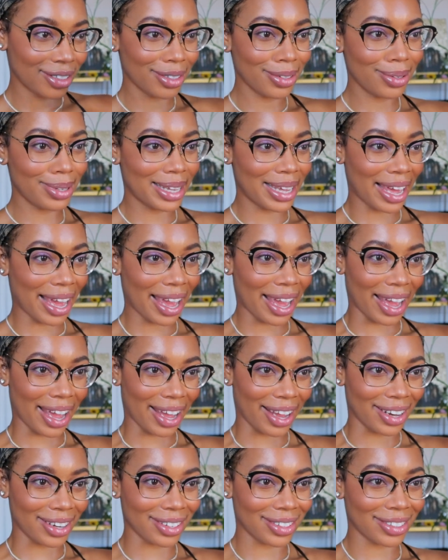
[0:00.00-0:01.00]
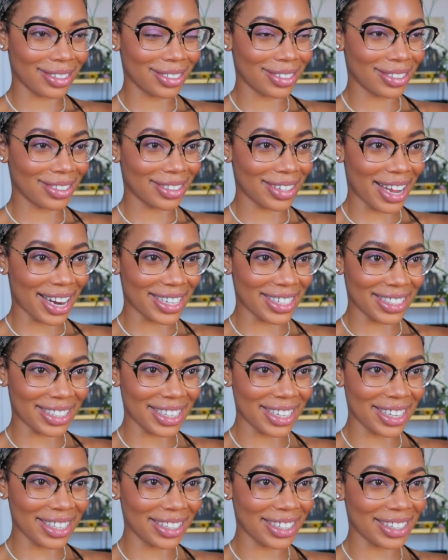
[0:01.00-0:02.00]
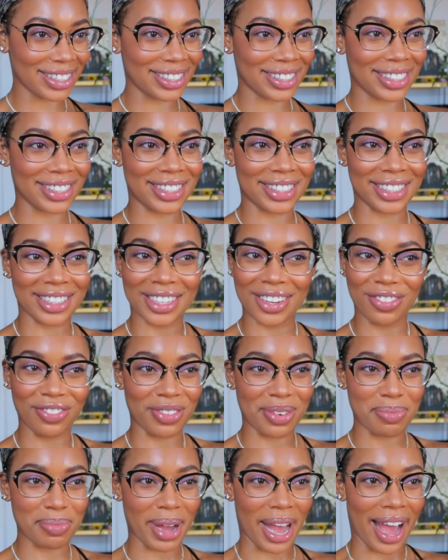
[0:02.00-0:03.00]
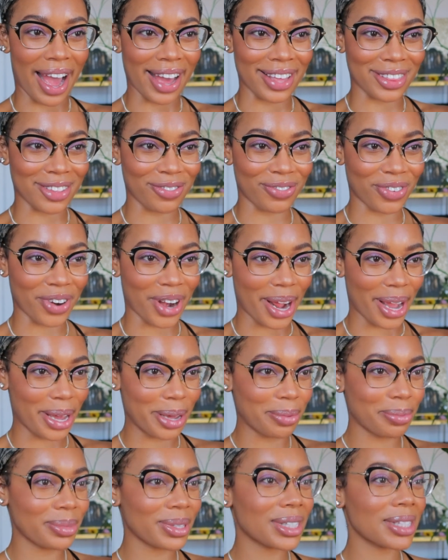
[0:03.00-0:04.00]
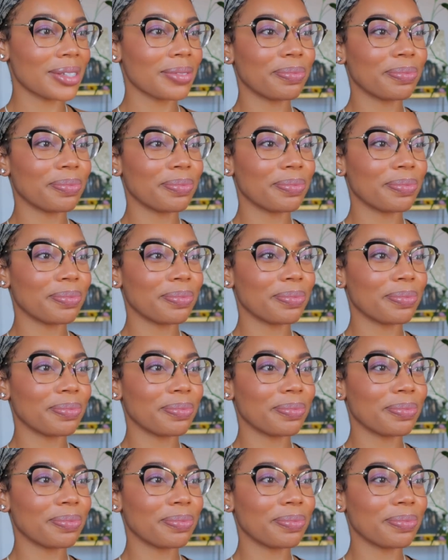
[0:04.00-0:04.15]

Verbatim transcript: You can. I just think it looks different behind the frame.